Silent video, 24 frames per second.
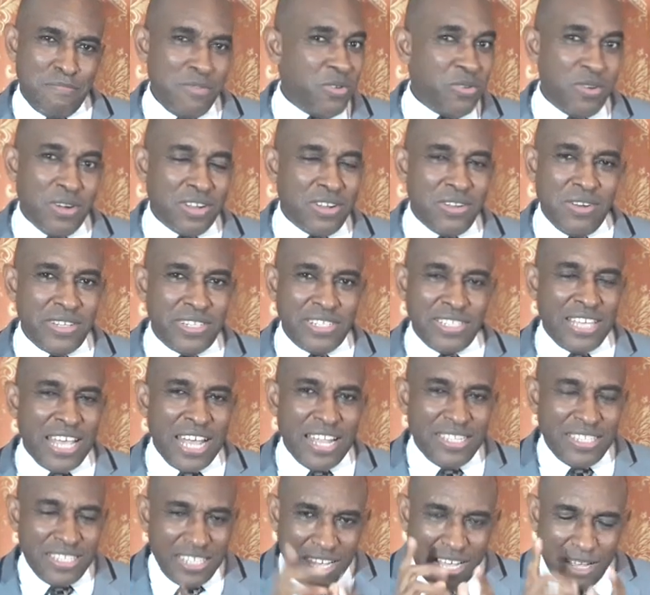miracles
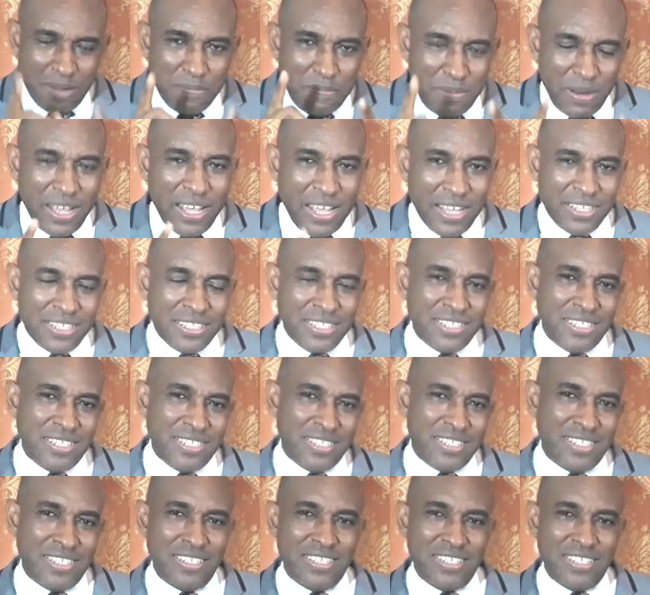can take
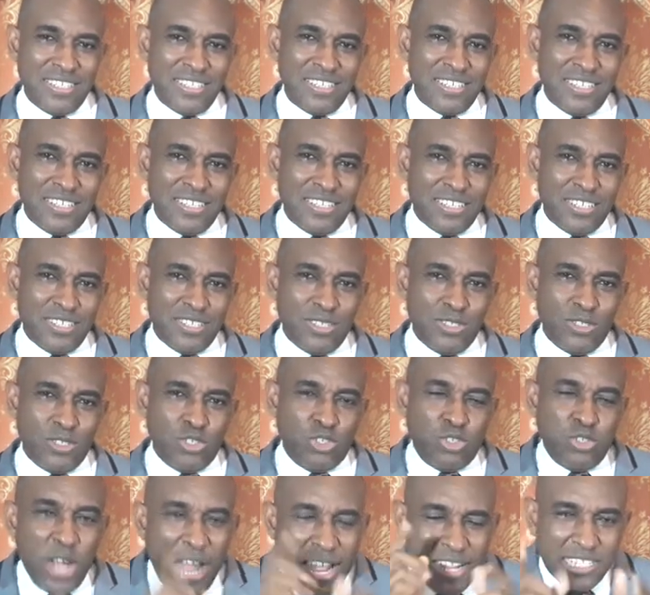place,
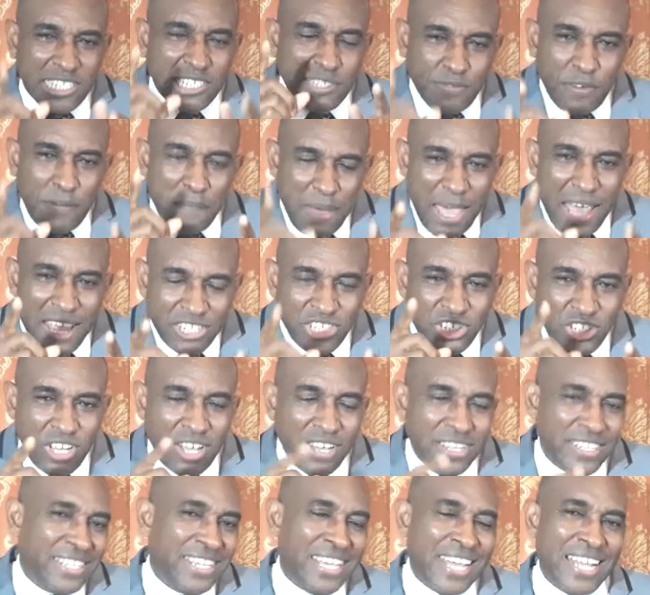
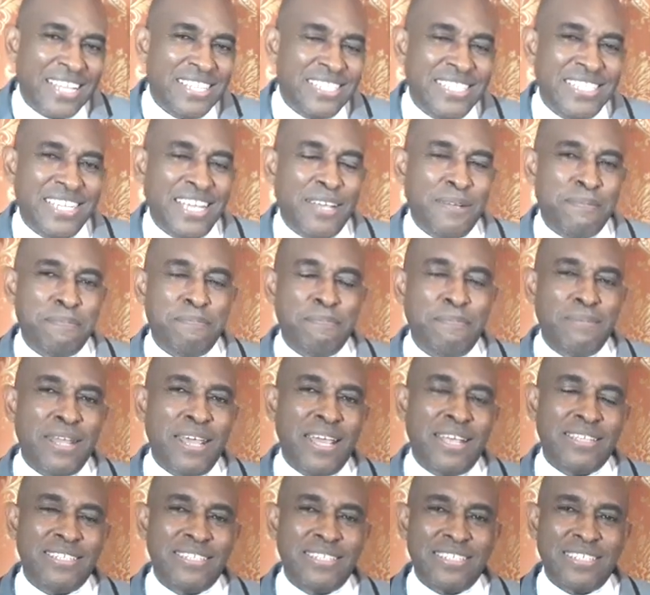transformation can take
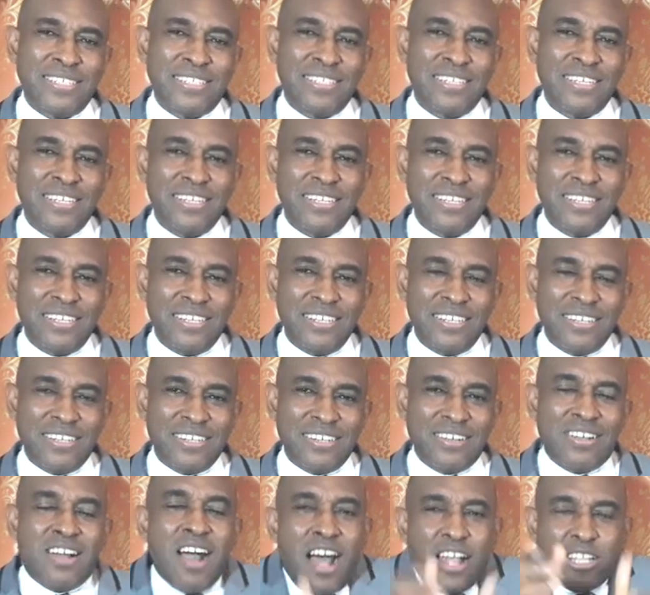place,
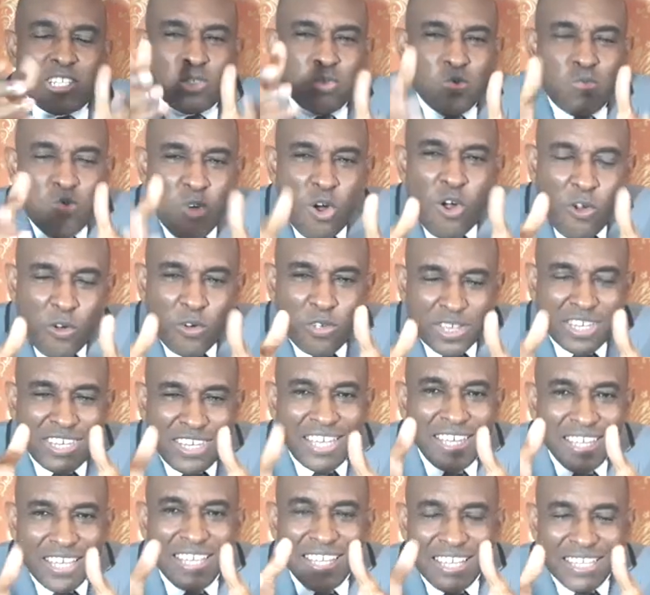God's
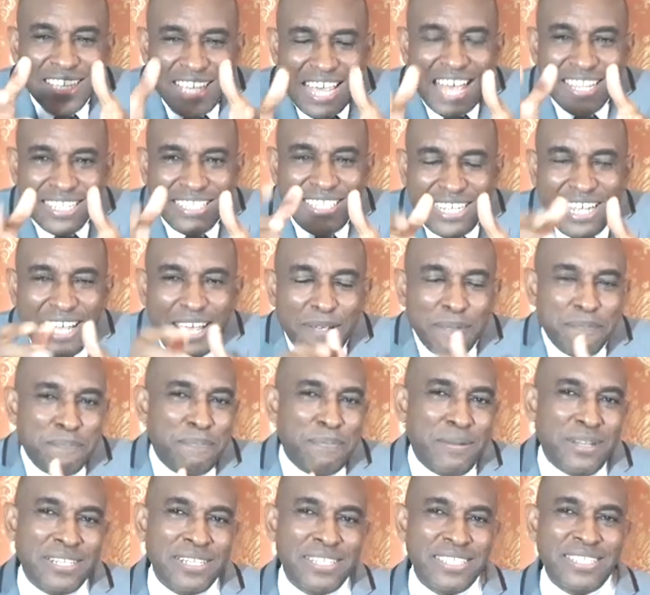work can
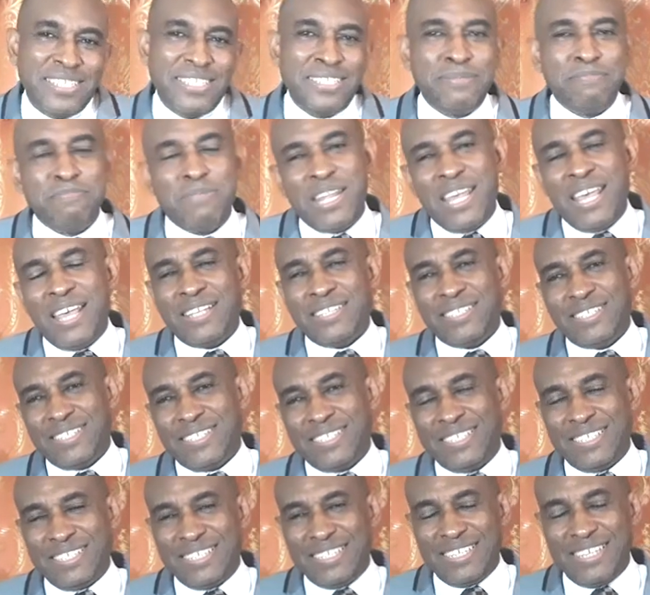take
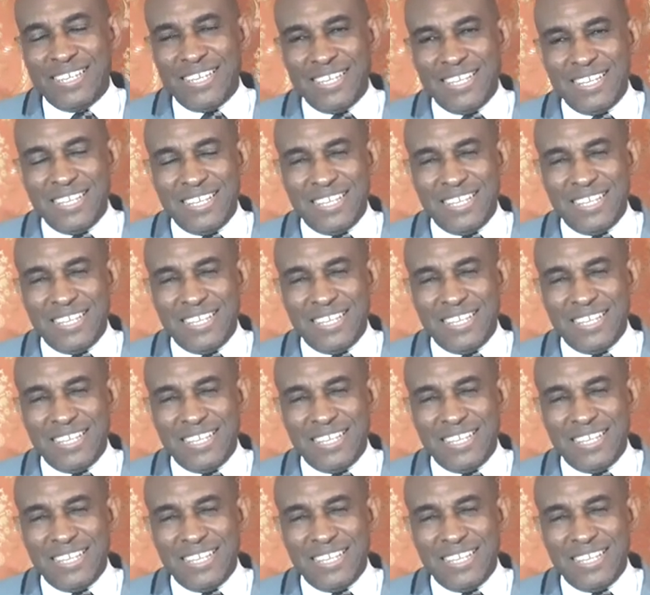place